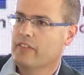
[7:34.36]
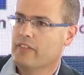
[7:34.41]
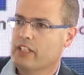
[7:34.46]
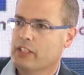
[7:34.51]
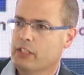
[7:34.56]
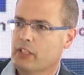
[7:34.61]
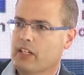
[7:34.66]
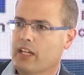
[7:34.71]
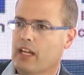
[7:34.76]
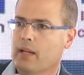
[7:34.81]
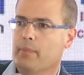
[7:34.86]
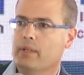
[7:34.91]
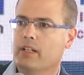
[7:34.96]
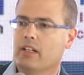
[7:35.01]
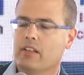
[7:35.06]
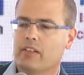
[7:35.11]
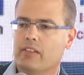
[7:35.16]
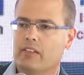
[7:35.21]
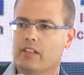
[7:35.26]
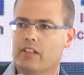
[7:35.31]
and venture
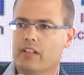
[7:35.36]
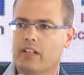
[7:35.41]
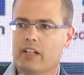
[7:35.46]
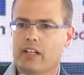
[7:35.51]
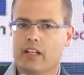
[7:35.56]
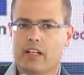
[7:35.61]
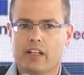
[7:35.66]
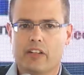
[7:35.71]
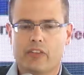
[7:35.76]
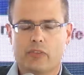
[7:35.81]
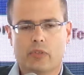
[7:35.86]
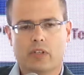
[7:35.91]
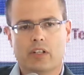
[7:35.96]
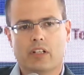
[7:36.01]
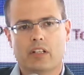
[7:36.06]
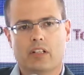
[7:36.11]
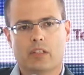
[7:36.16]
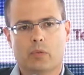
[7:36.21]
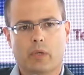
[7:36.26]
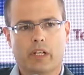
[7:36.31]
capital started in
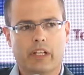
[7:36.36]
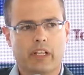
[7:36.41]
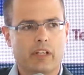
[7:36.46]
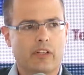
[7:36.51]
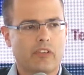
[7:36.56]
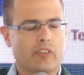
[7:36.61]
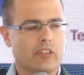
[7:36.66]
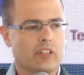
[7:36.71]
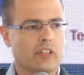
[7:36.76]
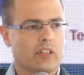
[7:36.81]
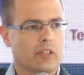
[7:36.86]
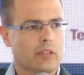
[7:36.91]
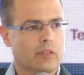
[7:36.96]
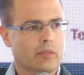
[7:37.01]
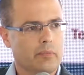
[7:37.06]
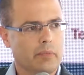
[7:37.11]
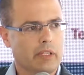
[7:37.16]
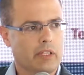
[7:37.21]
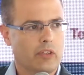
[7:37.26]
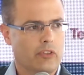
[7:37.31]
Israel 20 years ago
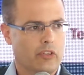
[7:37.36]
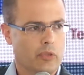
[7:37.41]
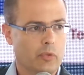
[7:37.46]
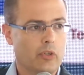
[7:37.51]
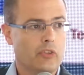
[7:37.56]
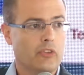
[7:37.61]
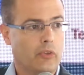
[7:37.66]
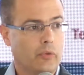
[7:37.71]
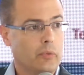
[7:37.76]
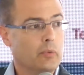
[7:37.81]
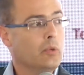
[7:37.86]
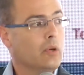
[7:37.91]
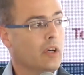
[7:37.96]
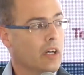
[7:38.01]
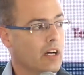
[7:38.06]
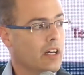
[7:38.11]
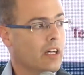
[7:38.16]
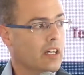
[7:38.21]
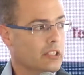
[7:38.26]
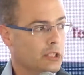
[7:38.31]
because it was through
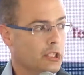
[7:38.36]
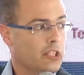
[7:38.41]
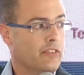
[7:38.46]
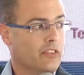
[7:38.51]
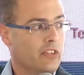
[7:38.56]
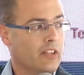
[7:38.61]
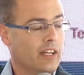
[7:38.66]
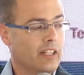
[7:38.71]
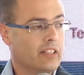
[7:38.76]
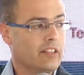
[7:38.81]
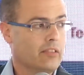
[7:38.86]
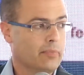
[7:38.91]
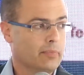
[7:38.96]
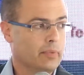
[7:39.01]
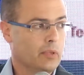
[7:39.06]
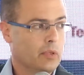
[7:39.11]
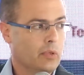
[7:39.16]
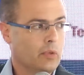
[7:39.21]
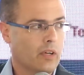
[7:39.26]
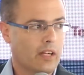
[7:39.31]
a chief scientist
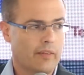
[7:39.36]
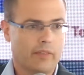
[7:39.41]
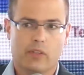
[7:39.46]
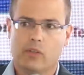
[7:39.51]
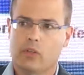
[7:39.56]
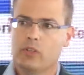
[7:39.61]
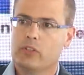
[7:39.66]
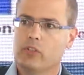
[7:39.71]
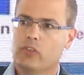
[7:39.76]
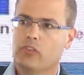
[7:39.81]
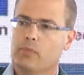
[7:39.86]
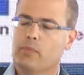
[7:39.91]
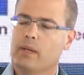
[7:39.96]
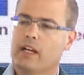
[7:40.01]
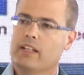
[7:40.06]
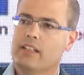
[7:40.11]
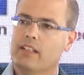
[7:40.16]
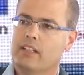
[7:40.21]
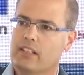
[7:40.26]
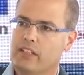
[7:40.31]
program called
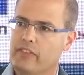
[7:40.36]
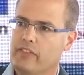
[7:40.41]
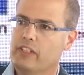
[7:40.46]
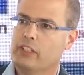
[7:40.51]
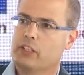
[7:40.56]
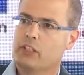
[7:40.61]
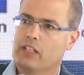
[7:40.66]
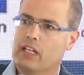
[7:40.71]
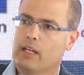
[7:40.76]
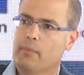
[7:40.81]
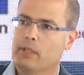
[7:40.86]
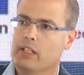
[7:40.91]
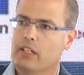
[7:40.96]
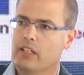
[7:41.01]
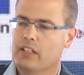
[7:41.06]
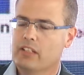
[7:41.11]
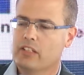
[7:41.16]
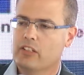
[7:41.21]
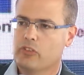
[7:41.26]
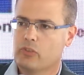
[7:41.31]
Yozma that the venture
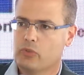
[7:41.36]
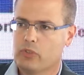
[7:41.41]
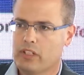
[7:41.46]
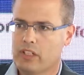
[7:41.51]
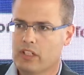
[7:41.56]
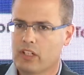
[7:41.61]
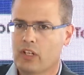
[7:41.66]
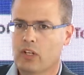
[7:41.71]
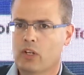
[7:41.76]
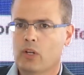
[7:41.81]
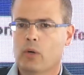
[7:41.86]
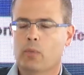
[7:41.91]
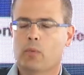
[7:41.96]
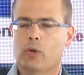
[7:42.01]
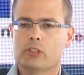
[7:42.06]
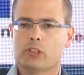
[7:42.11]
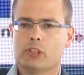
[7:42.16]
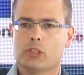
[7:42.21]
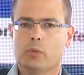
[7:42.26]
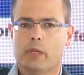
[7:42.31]
capital industry
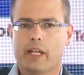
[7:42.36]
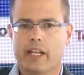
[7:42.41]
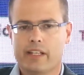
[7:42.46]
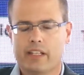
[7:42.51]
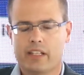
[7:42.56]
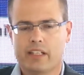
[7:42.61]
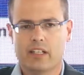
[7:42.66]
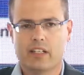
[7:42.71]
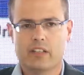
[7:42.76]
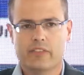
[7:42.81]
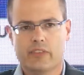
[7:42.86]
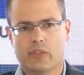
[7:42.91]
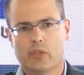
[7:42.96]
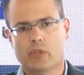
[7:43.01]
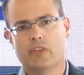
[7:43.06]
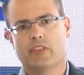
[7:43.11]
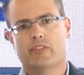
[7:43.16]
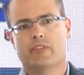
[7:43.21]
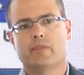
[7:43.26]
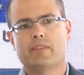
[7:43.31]
was created. And of
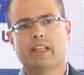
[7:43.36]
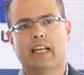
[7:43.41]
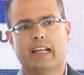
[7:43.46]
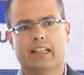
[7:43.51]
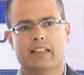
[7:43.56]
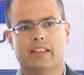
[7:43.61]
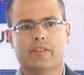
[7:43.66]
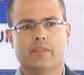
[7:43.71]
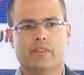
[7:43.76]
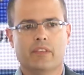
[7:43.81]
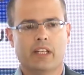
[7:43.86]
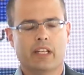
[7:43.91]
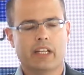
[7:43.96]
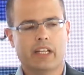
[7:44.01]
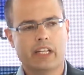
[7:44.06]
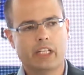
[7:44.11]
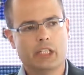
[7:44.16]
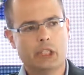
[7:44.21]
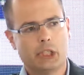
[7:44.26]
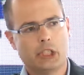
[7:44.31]
course, from that
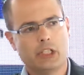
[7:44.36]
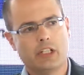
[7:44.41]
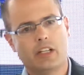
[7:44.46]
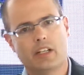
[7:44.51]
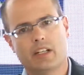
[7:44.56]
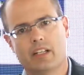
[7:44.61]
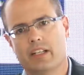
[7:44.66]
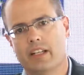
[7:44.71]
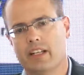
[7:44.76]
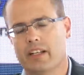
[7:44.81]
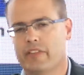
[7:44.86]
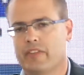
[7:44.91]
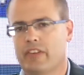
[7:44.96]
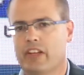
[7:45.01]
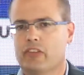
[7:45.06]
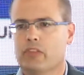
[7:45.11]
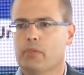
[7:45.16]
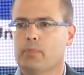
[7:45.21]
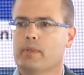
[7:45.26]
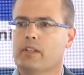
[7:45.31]
initial
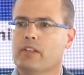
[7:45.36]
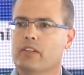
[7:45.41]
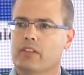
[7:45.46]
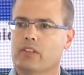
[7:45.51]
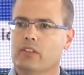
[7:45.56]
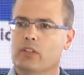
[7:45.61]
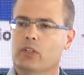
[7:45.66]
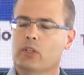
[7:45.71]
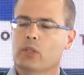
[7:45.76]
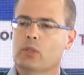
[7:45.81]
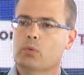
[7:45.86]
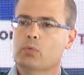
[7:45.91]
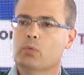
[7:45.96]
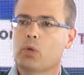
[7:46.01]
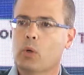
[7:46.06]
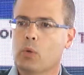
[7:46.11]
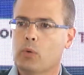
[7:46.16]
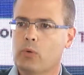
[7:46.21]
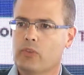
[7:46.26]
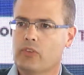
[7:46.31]
investment
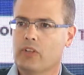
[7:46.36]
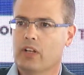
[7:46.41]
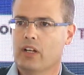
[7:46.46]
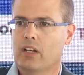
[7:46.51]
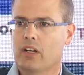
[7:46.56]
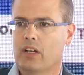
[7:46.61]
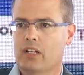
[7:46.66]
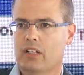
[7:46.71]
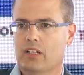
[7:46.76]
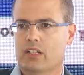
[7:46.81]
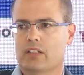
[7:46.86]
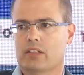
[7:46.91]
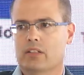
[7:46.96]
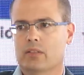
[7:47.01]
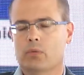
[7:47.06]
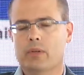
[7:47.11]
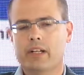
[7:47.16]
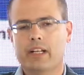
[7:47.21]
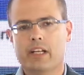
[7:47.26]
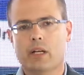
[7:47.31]
rose
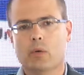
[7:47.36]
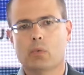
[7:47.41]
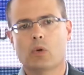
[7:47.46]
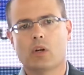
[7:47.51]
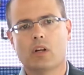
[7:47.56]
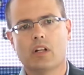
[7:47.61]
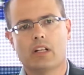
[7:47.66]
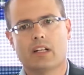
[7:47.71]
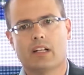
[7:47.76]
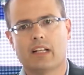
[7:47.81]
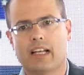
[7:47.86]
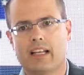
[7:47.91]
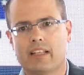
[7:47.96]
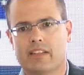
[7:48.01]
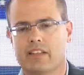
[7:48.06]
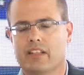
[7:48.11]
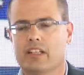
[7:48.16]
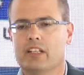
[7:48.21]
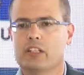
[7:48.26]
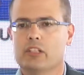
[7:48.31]
really a
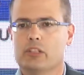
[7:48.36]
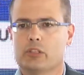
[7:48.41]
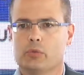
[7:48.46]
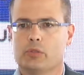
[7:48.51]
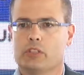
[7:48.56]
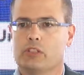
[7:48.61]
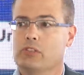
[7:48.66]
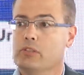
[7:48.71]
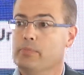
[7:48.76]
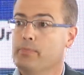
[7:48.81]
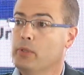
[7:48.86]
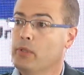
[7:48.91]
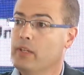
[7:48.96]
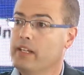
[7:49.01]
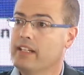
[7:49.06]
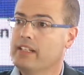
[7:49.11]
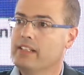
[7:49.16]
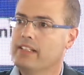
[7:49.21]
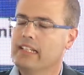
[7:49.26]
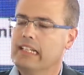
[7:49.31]
world-class industry
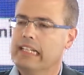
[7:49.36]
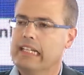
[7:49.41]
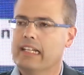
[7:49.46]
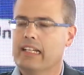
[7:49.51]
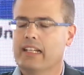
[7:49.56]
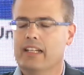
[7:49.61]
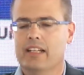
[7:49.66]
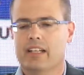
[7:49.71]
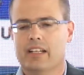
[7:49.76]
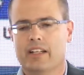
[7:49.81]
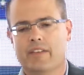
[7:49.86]
supporting today